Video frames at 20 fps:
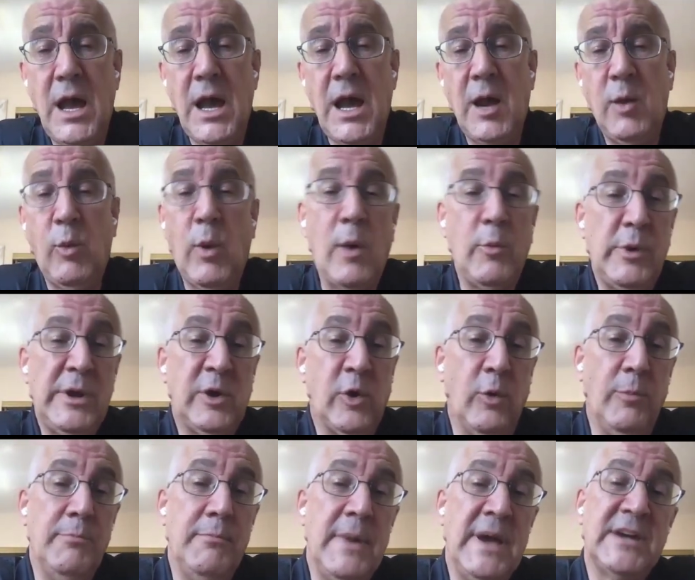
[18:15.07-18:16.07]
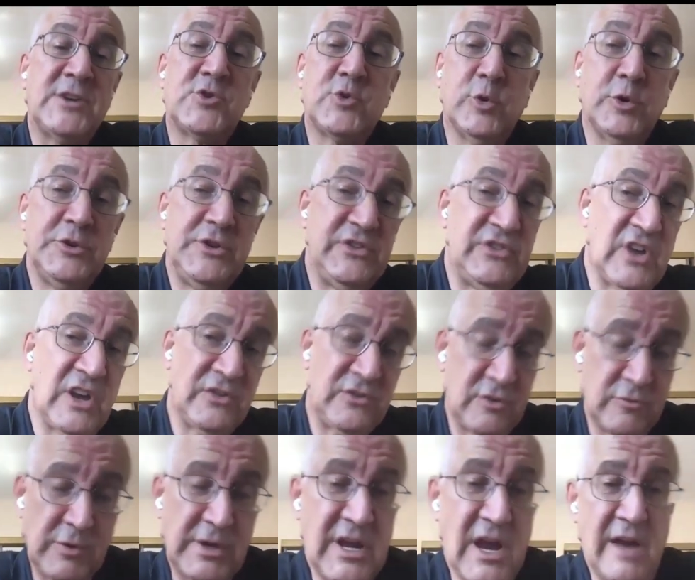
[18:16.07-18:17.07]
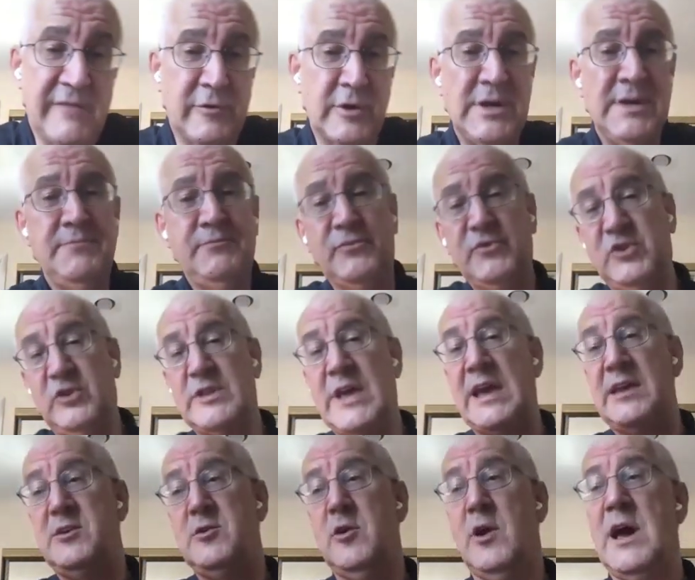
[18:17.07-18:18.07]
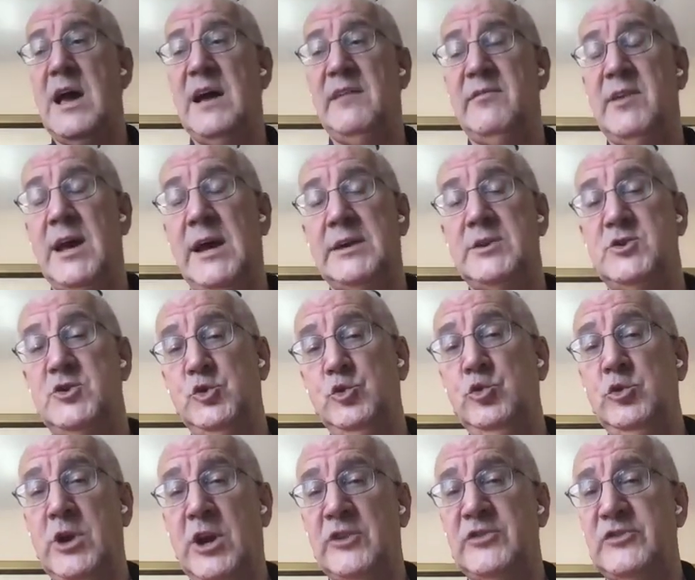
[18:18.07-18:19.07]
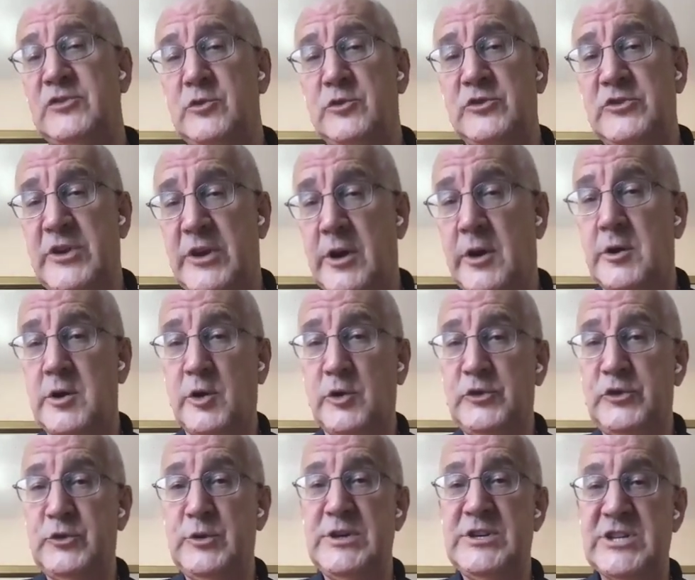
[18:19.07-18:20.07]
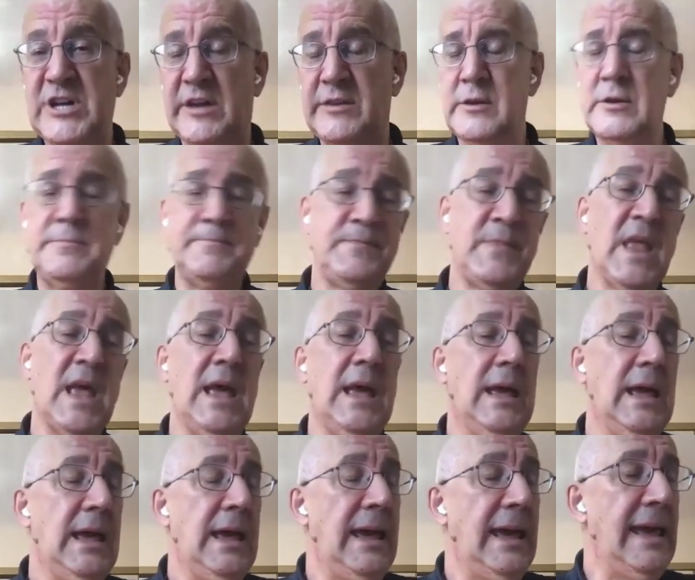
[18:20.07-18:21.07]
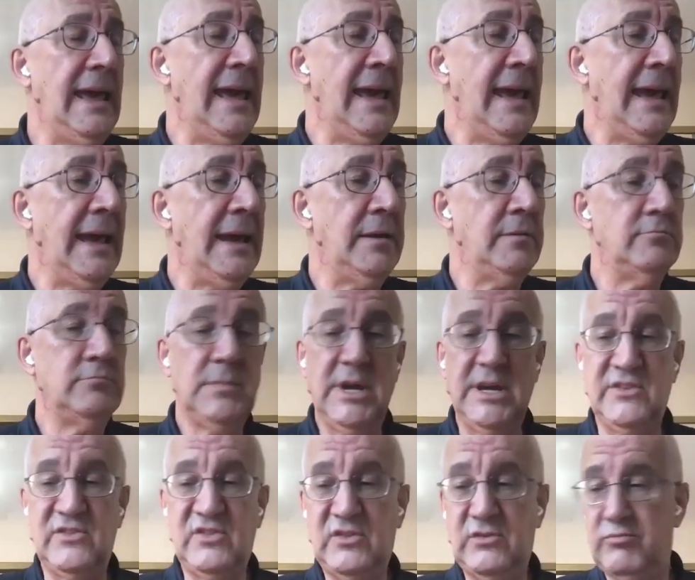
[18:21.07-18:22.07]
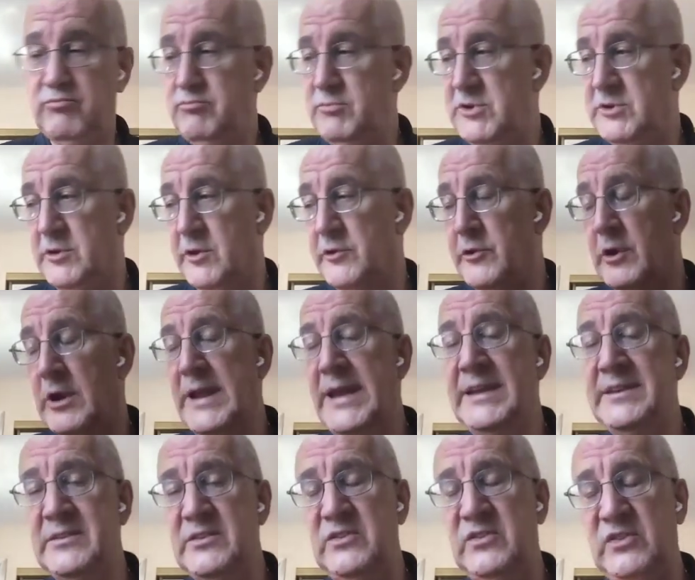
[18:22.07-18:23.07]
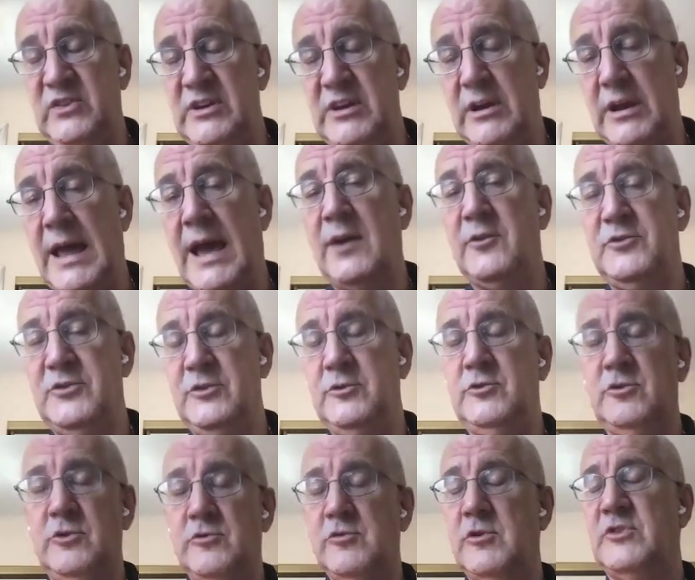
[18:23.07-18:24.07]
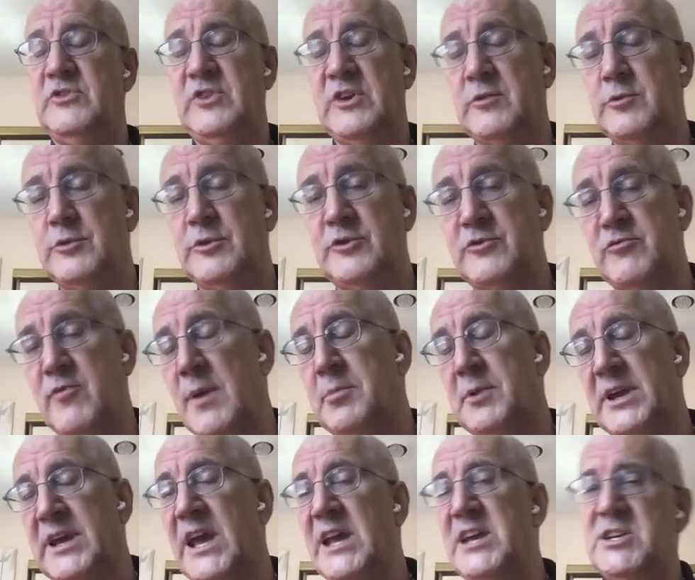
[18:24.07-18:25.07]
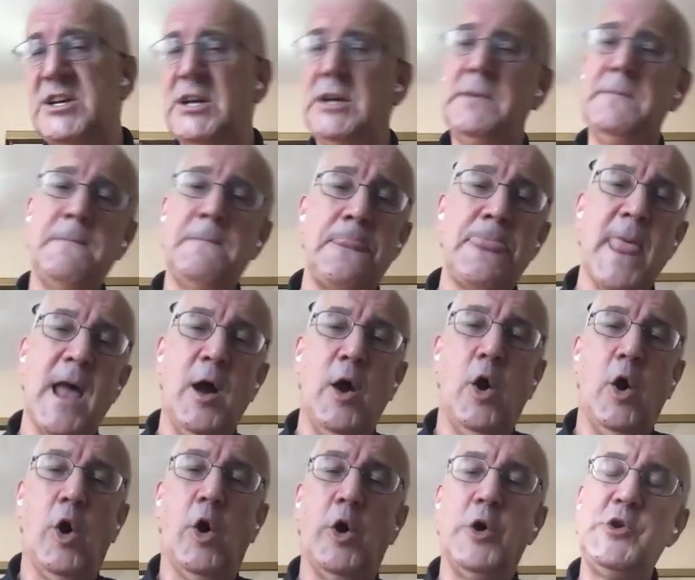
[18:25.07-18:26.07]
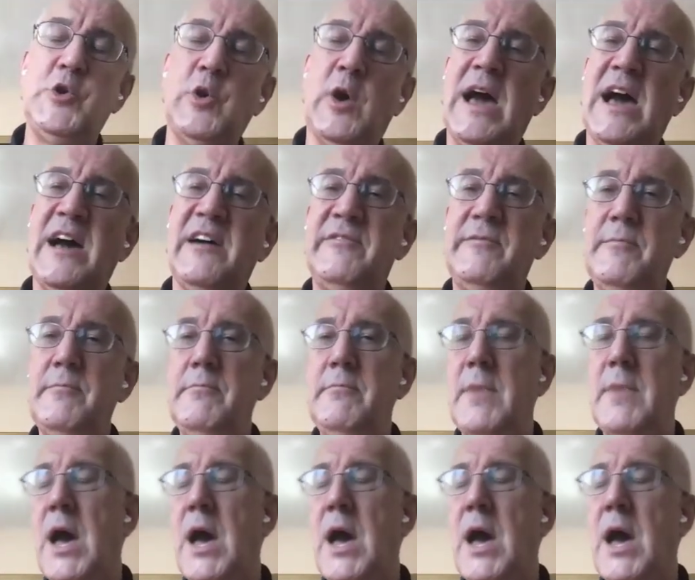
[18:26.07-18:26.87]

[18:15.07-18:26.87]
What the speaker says: what we call metro disaster recovery, so that you have like 2 clusters that are close to each other. And it's, the latency allows you to do a synchronous replication, or you have